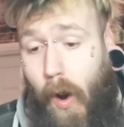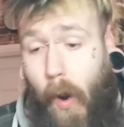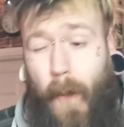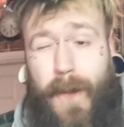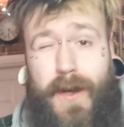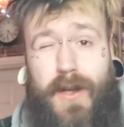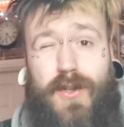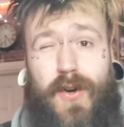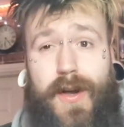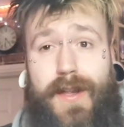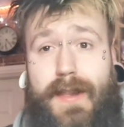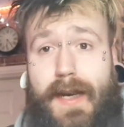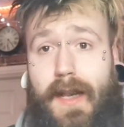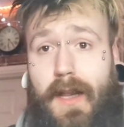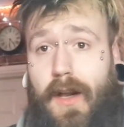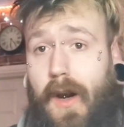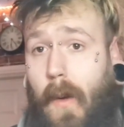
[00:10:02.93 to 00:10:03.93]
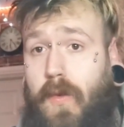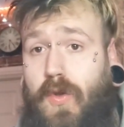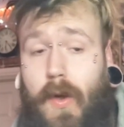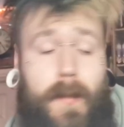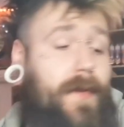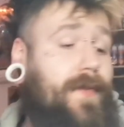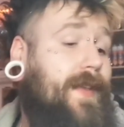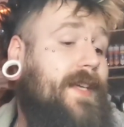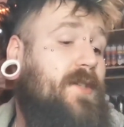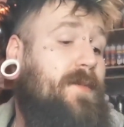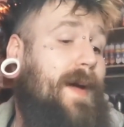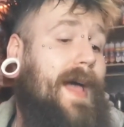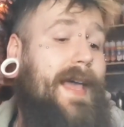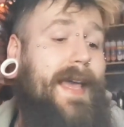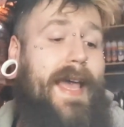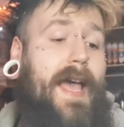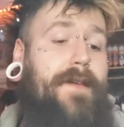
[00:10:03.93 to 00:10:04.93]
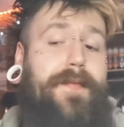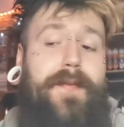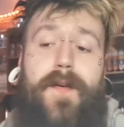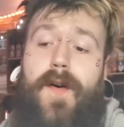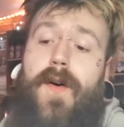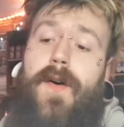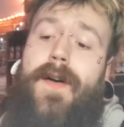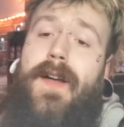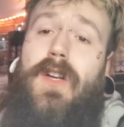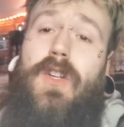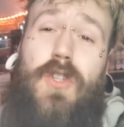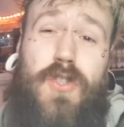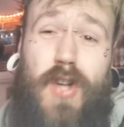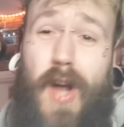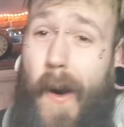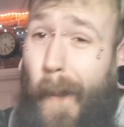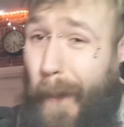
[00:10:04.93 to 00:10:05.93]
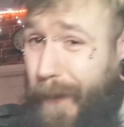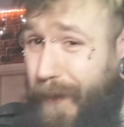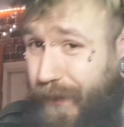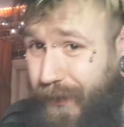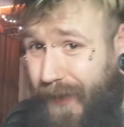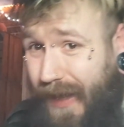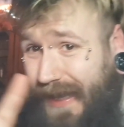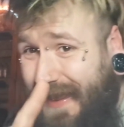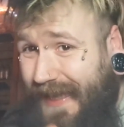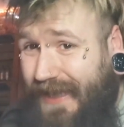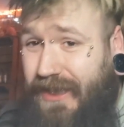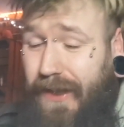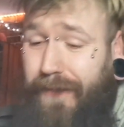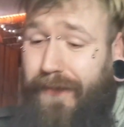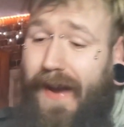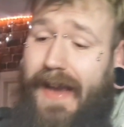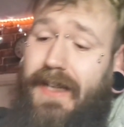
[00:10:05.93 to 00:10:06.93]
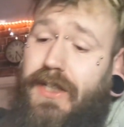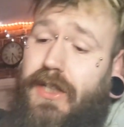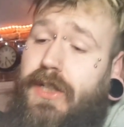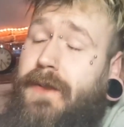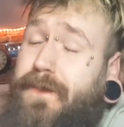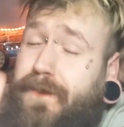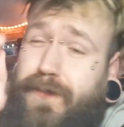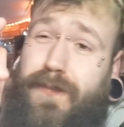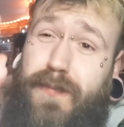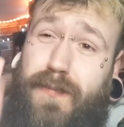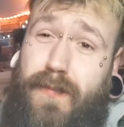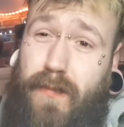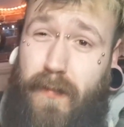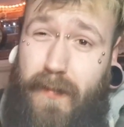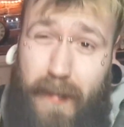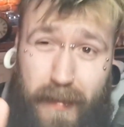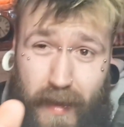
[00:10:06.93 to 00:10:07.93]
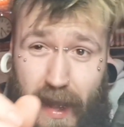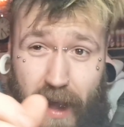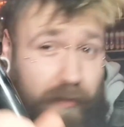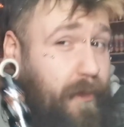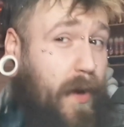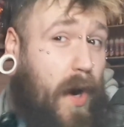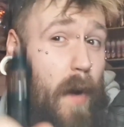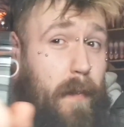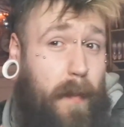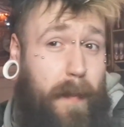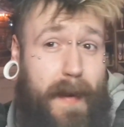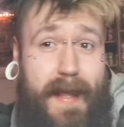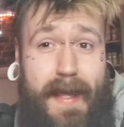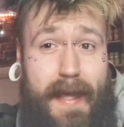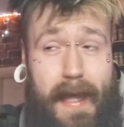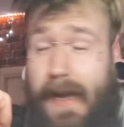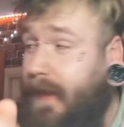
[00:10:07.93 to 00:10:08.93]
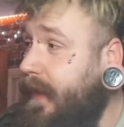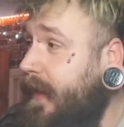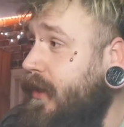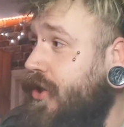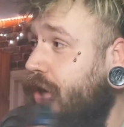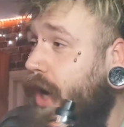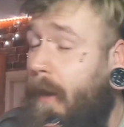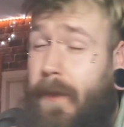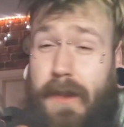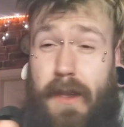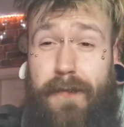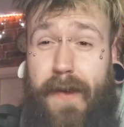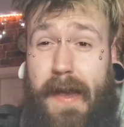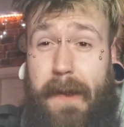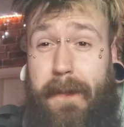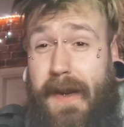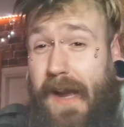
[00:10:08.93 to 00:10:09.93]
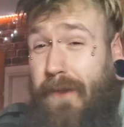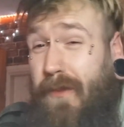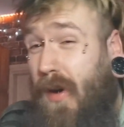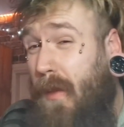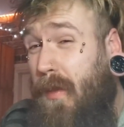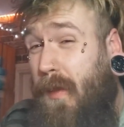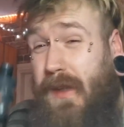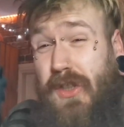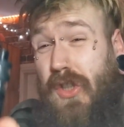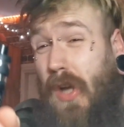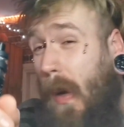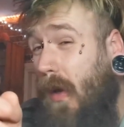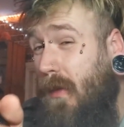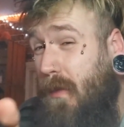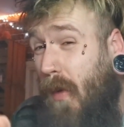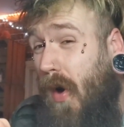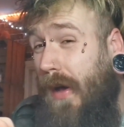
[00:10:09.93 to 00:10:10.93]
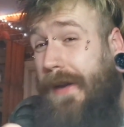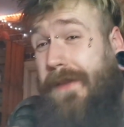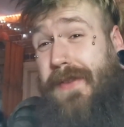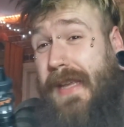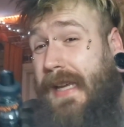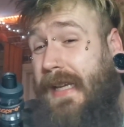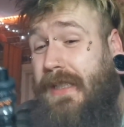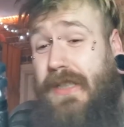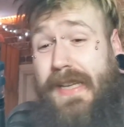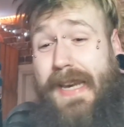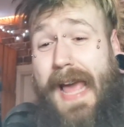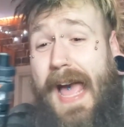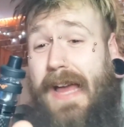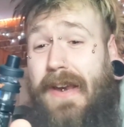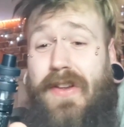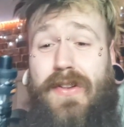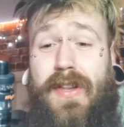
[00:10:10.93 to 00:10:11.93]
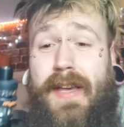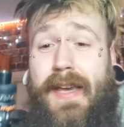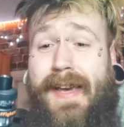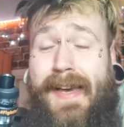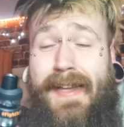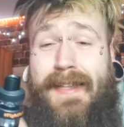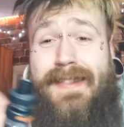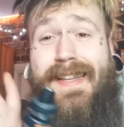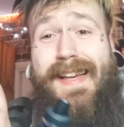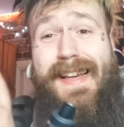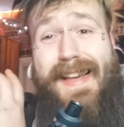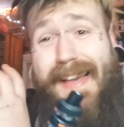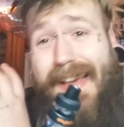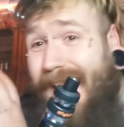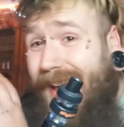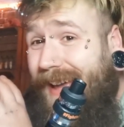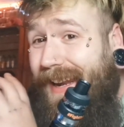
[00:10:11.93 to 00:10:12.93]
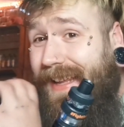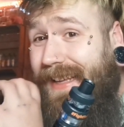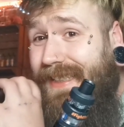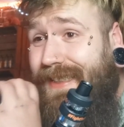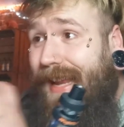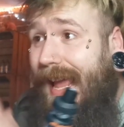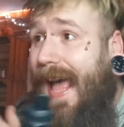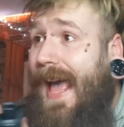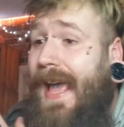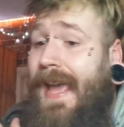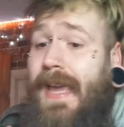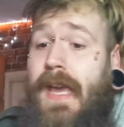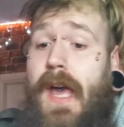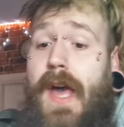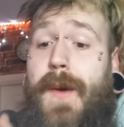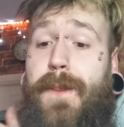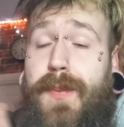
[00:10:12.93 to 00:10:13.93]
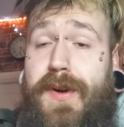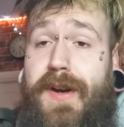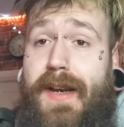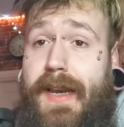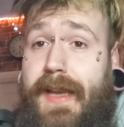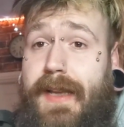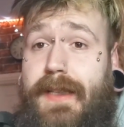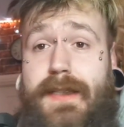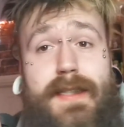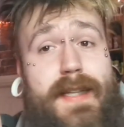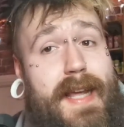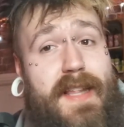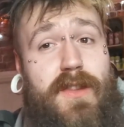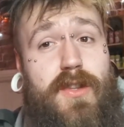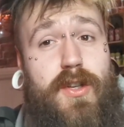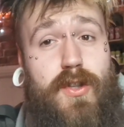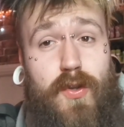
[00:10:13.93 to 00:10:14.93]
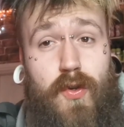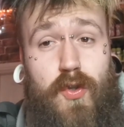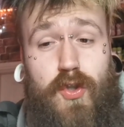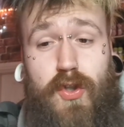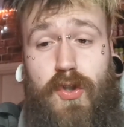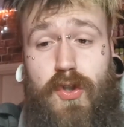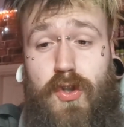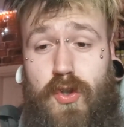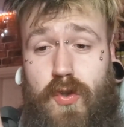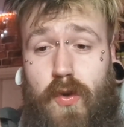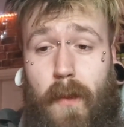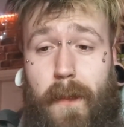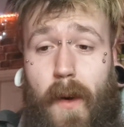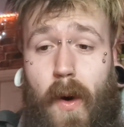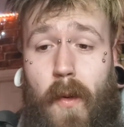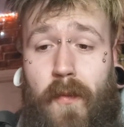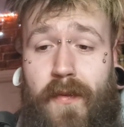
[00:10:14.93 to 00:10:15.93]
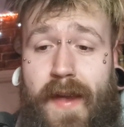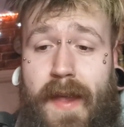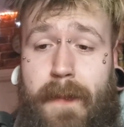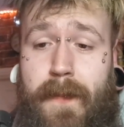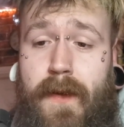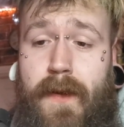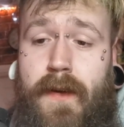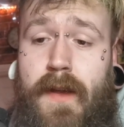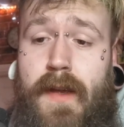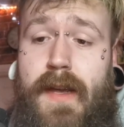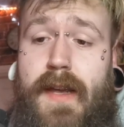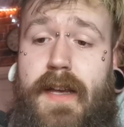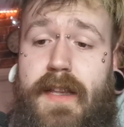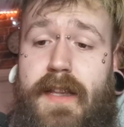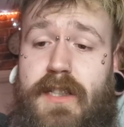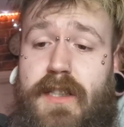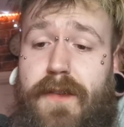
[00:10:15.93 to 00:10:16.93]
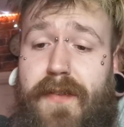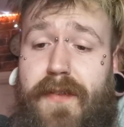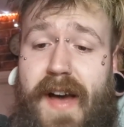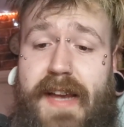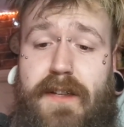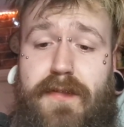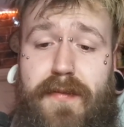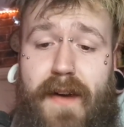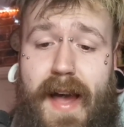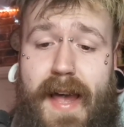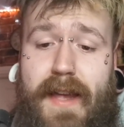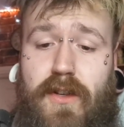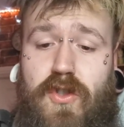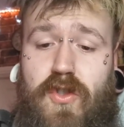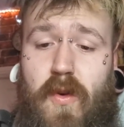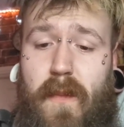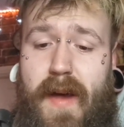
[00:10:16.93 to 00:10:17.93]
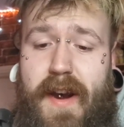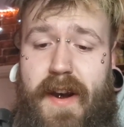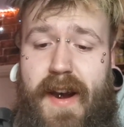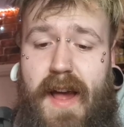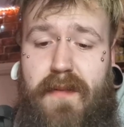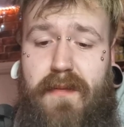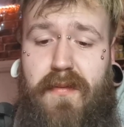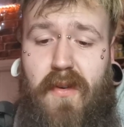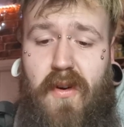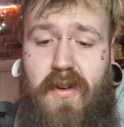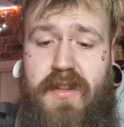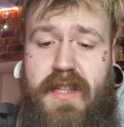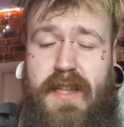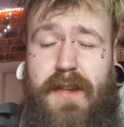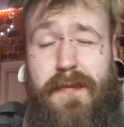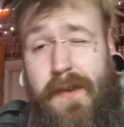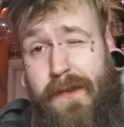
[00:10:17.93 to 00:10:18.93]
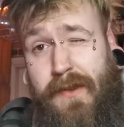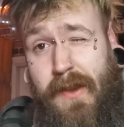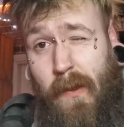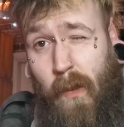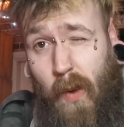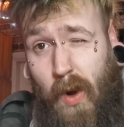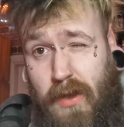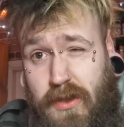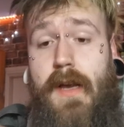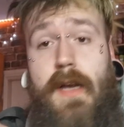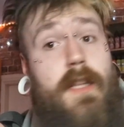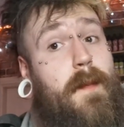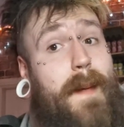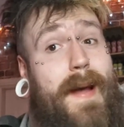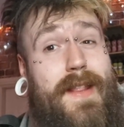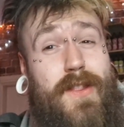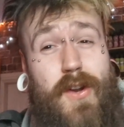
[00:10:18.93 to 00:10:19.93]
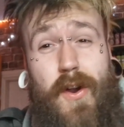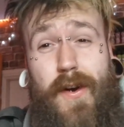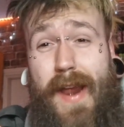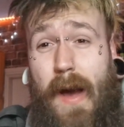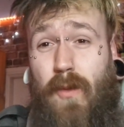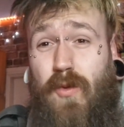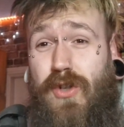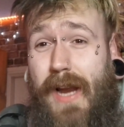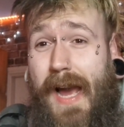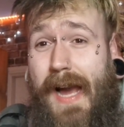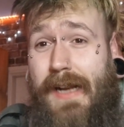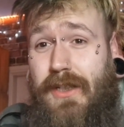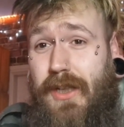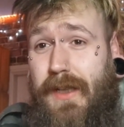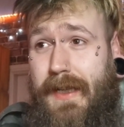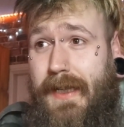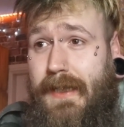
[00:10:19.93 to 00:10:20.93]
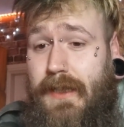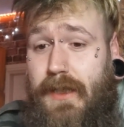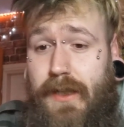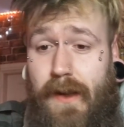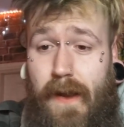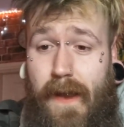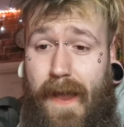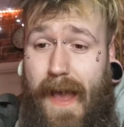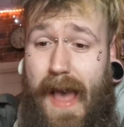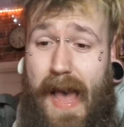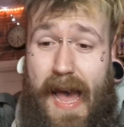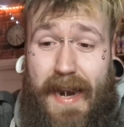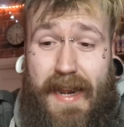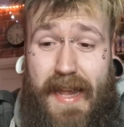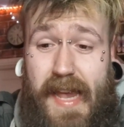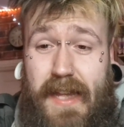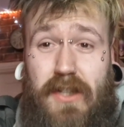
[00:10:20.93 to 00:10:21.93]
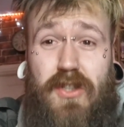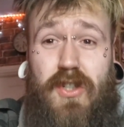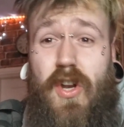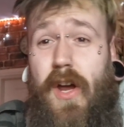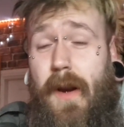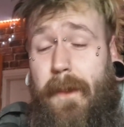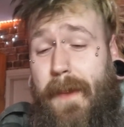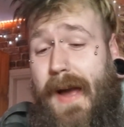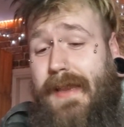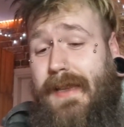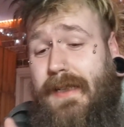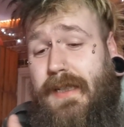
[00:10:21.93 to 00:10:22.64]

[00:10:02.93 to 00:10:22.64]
Hope you enjoyed the little close-up of the Aspire K4. So, this device, I've probably, in this shop in the Vapery, I've probably sold more of these than any other kit It is a brilliant introduction to sub-ohm vaping. This device fires somewhere around 40 to 50 watts, depending on how charged it is, and it is not a bad.